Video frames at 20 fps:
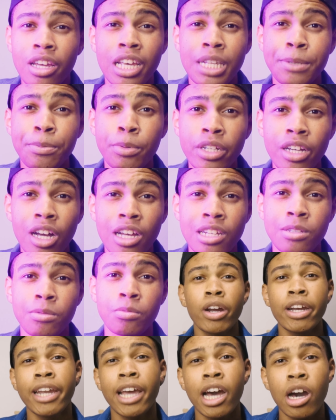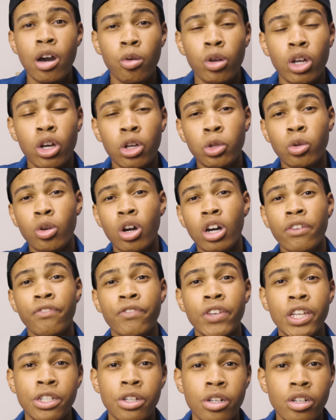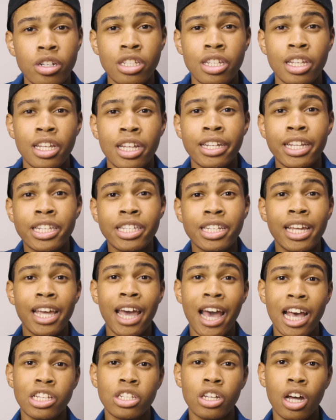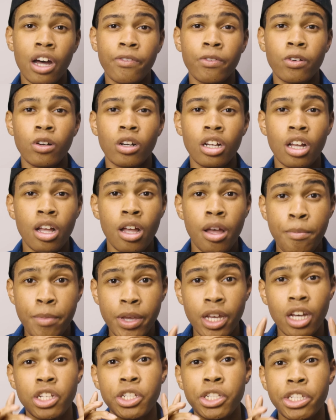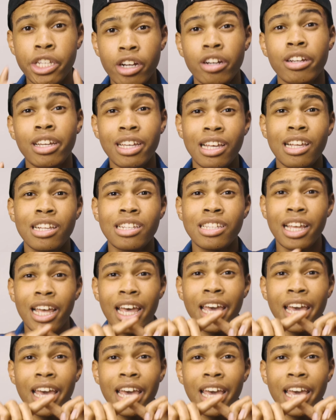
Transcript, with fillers: It's pretty awesome. Right now, I'm gonna go through all the features this light has to offer, because there is